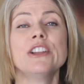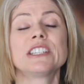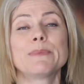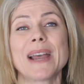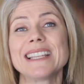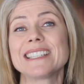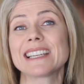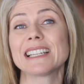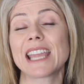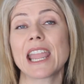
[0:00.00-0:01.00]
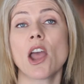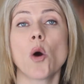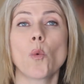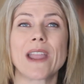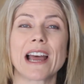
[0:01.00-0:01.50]
So basically
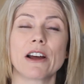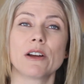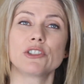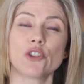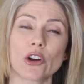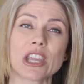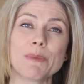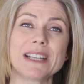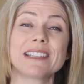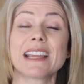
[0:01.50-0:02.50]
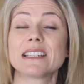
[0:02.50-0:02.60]
we are documenting,